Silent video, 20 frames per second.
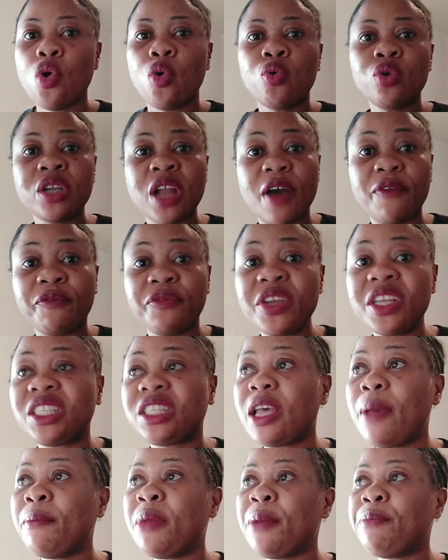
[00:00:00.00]
una feel
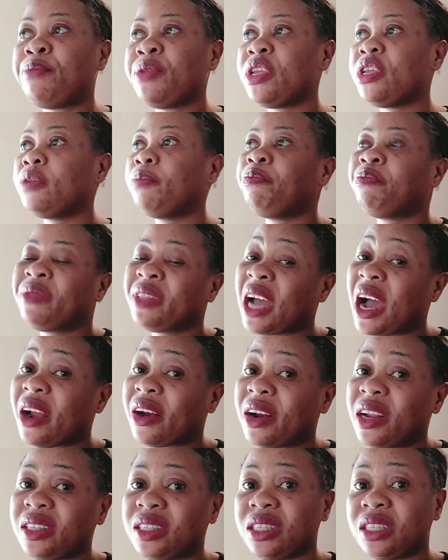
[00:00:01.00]
say maybe na
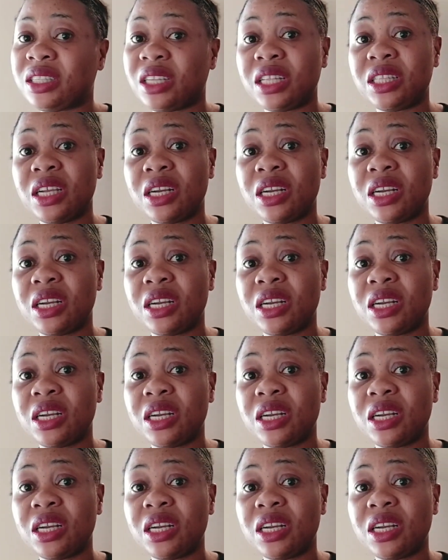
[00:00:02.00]
resist that